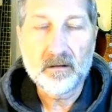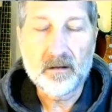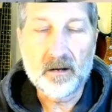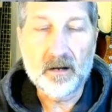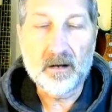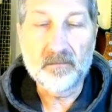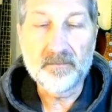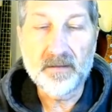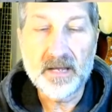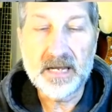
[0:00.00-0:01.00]
of
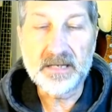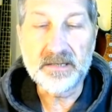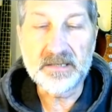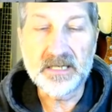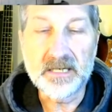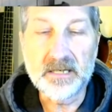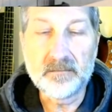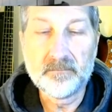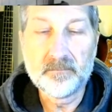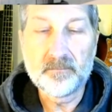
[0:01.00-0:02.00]
18